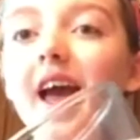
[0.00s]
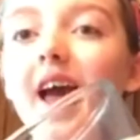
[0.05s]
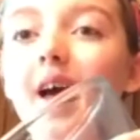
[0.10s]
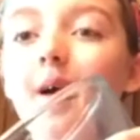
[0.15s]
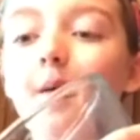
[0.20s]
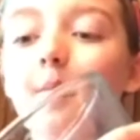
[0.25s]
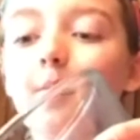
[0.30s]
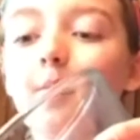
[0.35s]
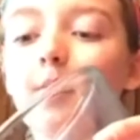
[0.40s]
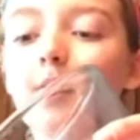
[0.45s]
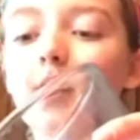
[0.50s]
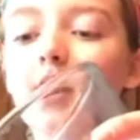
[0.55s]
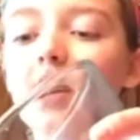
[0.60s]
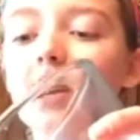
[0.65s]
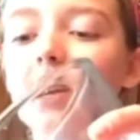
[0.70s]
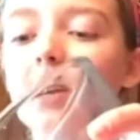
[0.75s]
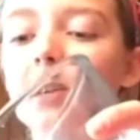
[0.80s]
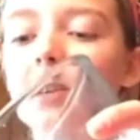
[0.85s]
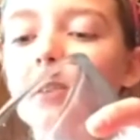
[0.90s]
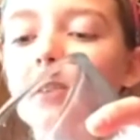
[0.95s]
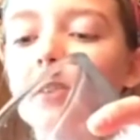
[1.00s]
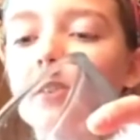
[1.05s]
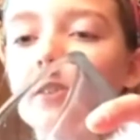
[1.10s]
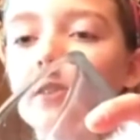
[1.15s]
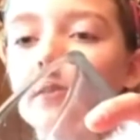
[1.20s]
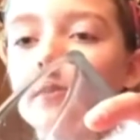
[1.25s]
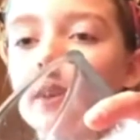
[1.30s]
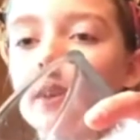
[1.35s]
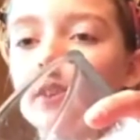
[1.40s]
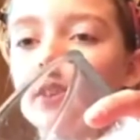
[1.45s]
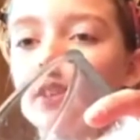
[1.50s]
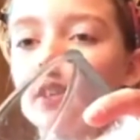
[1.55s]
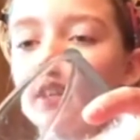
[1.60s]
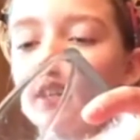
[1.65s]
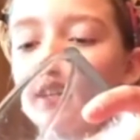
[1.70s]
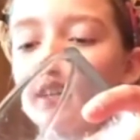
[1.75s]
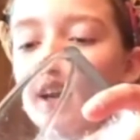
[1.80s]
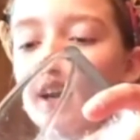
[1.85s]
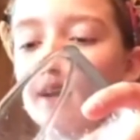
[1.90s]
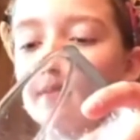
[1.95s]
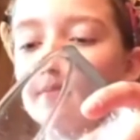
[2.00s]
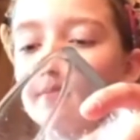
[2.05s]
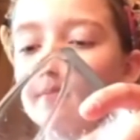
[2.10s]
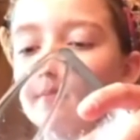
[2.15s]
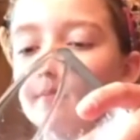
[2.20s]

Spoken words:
and pour it into your measuring cup.